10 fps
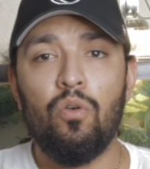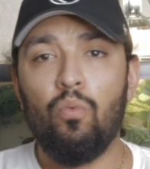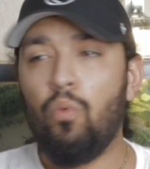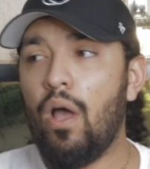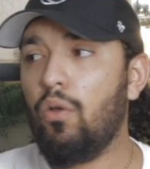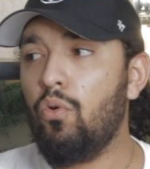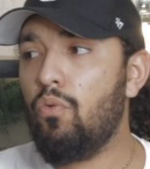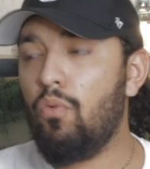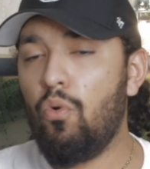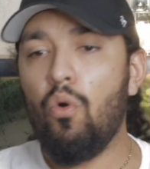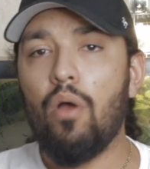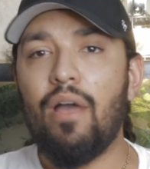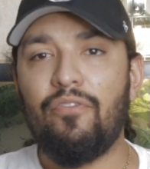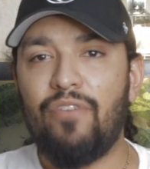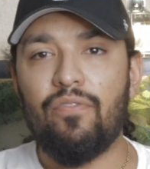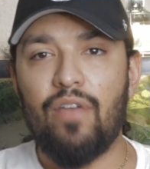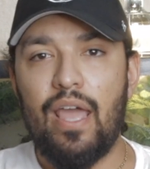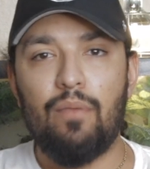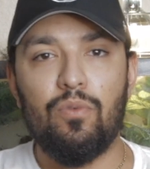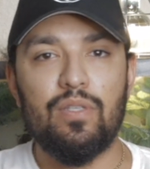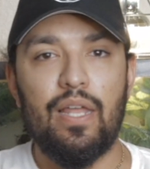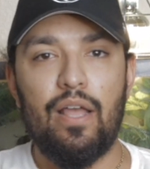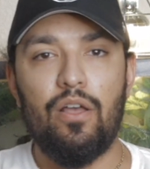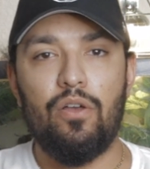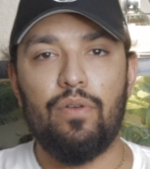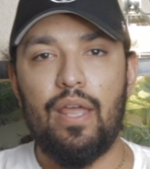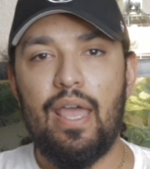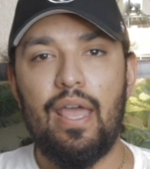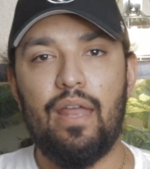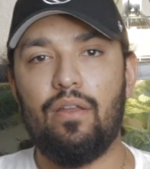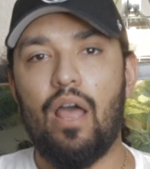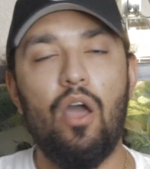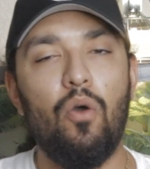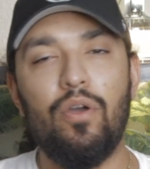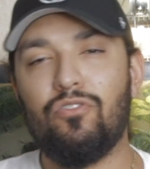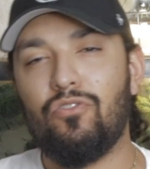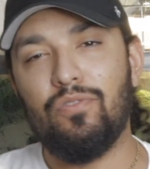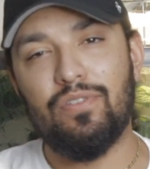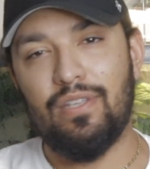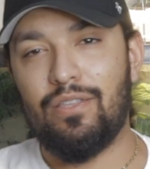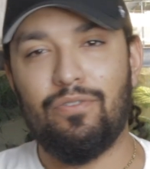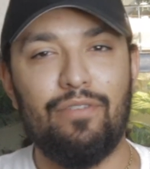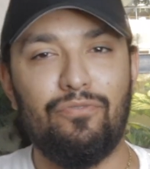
who are my favorite animals that I own? And I always choose Slithery and